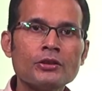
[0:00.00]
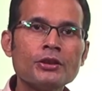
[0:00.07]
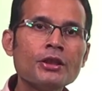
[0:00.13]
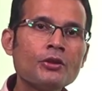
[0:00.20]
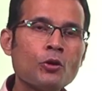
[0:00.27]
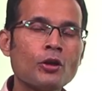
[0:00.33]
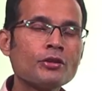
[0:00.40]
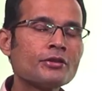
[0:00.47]

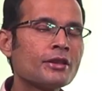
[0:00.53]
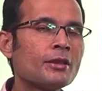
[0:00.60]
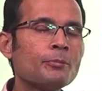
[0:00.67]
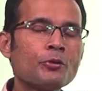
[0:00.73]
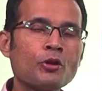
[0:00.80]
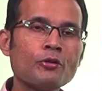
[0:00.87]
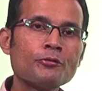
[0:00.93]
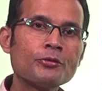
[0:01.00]
the
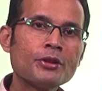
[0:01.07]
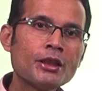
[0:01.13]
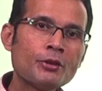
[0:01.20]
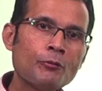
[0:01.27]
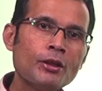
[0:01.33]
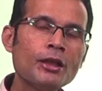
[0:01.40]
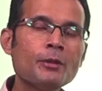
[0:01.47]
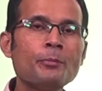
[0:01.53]
concept of
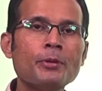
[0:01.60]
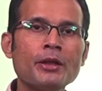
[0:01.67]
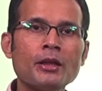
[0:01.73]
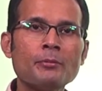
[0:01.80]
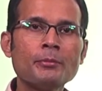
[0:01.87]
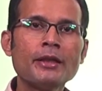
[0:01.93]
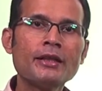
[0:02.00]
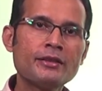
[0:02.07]

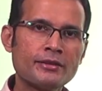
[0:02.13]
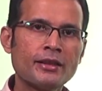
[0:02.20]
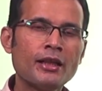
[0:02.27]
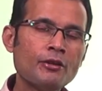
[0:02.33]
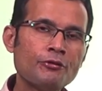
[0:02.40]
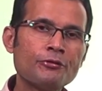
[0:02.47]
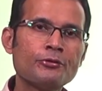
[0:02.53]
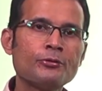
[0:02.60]
equilibrium
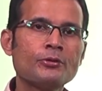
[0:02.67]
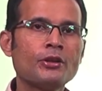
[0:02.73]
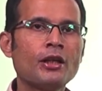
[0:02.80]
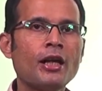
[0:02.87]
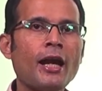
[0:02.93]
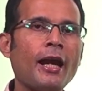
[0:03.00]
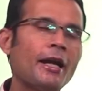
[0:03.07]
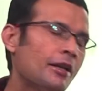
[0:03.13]
itself
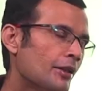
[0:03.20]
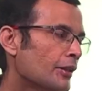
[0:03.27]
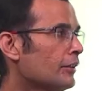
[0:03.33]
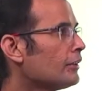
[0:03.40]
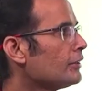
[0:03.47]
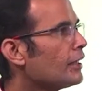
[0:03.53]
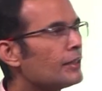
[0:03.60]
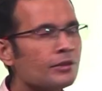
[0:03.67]
and
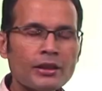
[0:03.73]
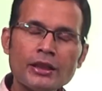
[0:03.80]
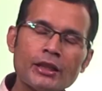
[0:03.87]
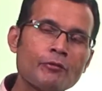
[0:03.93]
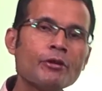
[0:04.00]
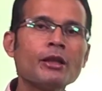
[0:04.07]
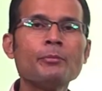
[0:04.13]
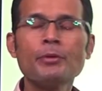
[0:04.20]
then the
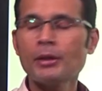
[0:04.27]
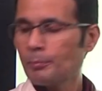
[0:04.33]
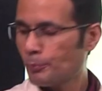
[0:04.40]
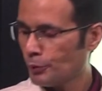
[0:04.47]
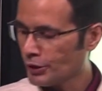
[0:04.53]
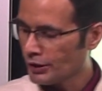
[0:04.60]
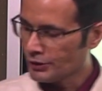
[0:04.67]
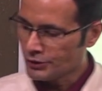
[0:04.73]
equilibrium
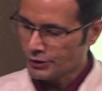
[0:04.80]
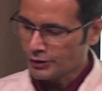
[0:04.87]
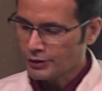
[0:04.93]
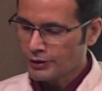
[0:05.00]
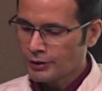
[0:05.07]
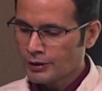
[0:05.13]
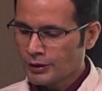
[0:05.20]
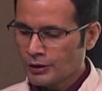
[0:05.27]
potential.
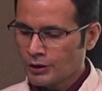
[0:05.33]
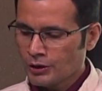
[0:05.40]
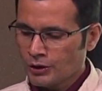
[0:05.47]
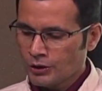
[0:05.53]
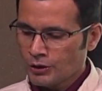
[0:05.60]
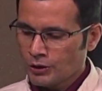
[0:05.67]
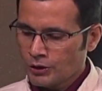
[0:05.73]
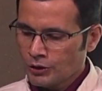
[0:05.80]

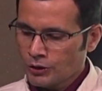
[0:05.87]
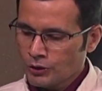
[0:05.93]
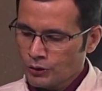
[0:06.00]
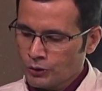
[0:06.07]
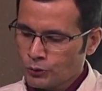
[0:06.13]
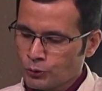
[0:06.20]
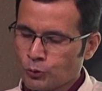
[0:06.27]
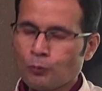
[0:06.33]

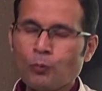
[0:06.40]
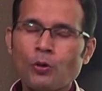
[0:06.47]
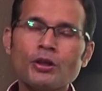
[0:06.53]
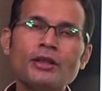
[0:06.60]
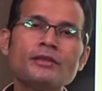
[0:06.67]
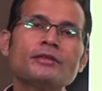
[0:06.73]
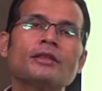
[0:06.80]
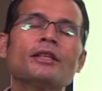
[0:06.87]
So,
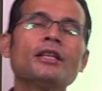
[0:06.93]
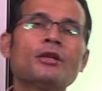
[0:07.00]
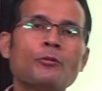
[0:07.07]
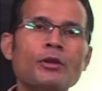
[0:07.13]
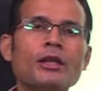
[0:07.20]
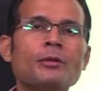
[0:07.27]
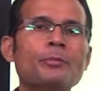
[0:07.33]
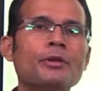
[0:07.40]
what is
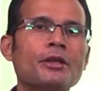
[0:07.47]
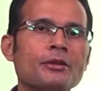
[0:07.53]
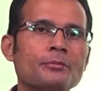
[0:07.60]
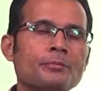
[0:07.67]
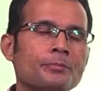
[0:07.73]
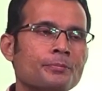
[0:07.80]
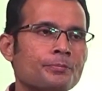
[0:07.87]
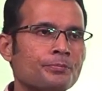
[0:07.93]

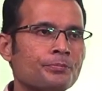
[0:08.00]
equilibrium?